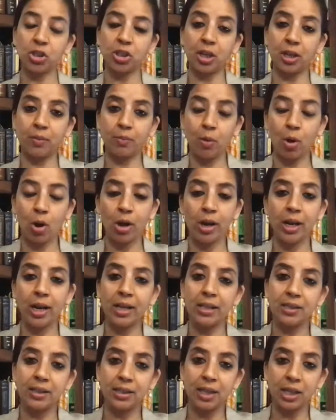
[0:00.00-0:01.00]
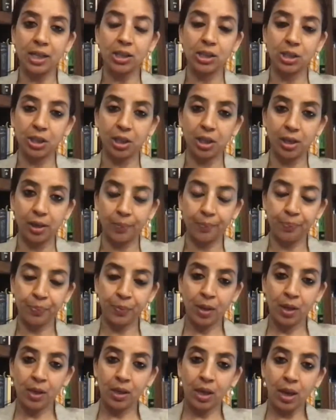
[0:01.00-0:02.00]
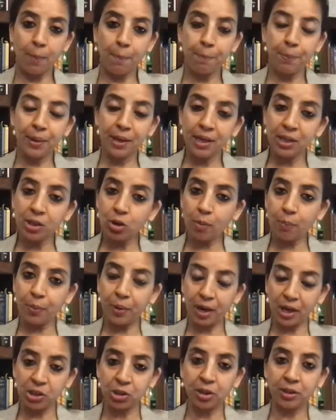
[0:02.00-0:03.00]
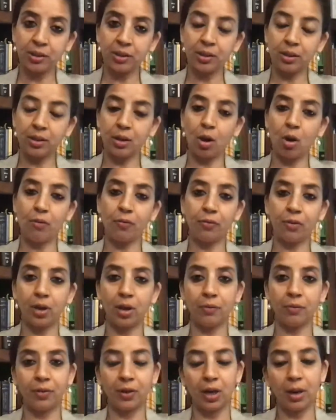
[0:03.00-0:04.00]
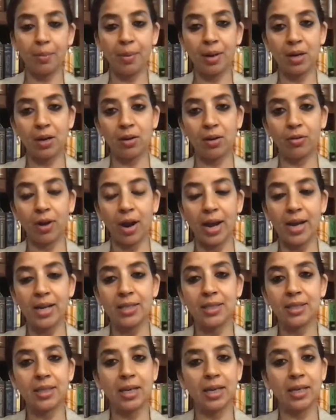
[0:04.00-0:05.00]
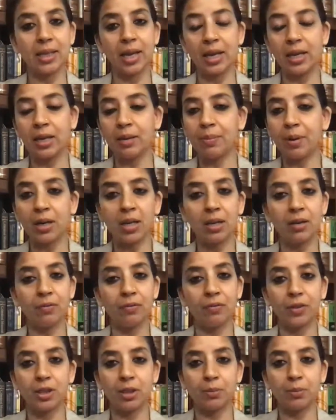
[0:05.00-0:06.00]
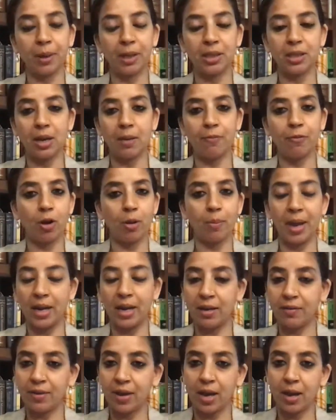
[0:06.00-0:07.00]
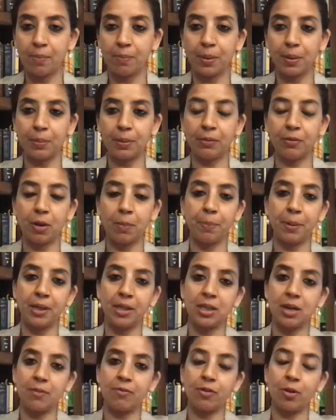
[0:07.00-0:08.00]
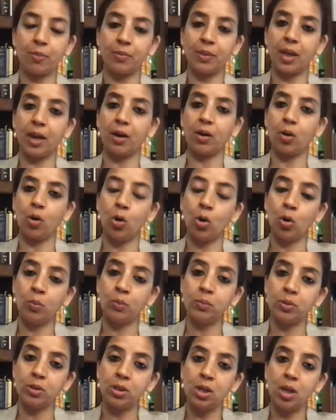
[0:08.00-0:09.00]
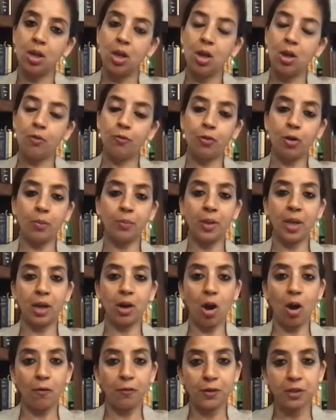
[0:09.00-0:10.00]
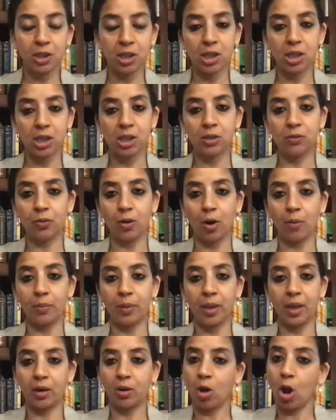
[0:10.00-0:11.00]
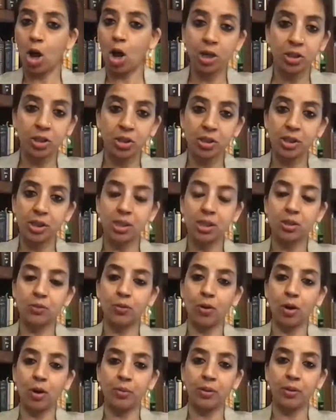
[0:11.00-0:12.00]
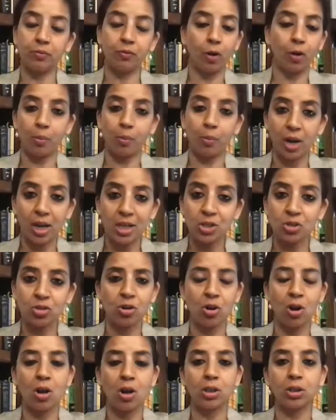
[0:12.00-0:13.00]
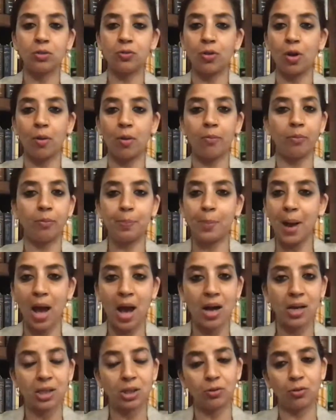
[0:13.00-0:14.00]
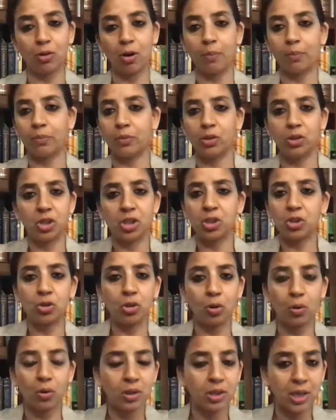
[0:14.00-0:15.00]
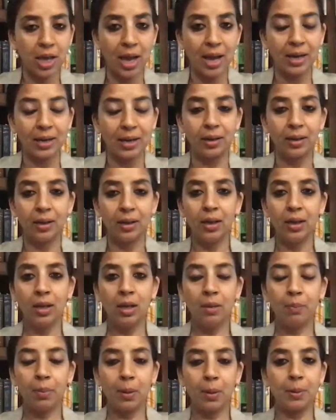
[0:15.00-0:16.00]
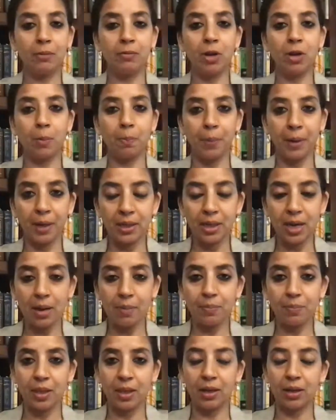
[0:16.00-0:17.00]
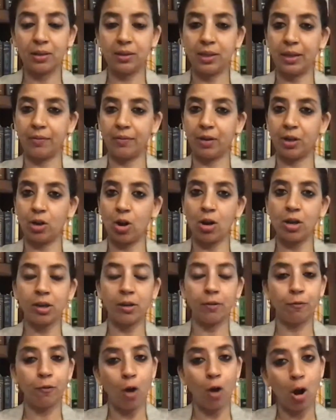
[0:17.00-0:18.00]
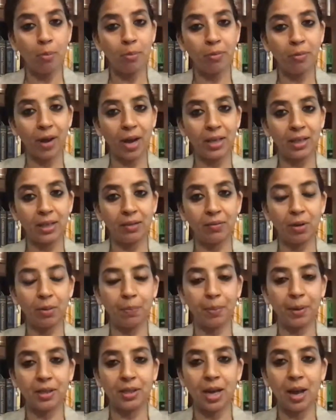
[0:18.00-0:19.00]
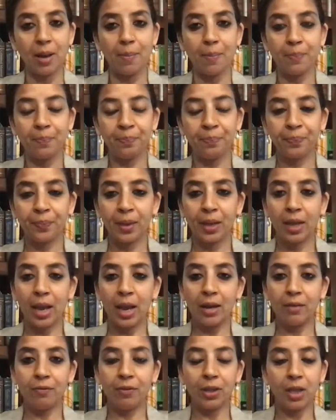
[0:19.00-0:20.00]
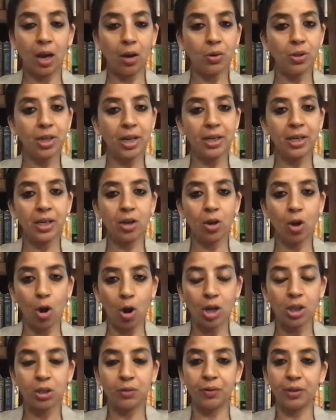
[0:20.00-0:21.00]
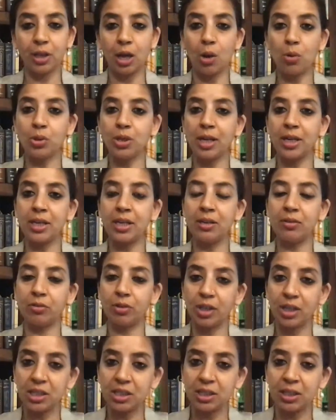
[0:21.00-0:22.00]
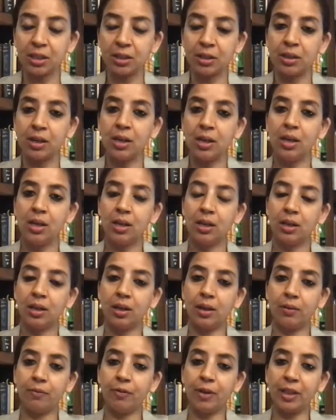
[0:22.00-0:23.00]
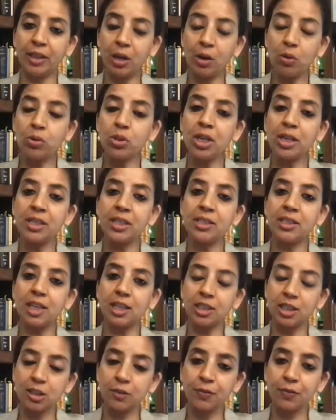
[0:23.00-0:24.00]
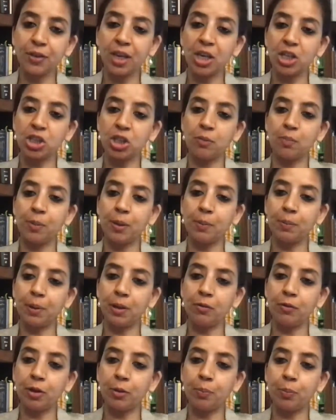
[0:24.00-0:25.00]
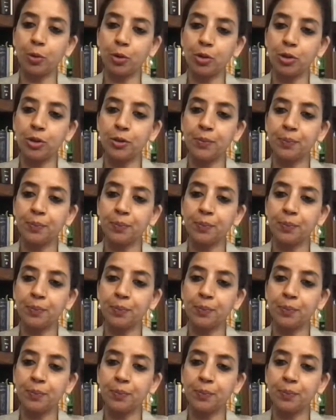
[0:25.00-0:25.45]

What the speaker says: turmoil and such complete oppression of fundamental rights that anybody was picked up from anywhere. People were picked up from their homes, from their offices, from their colleges, from restaurants, from parks, from just roadside. People were picked up. They were not informed why they were picked up, and without any cause, without any reason, without any justification, people were put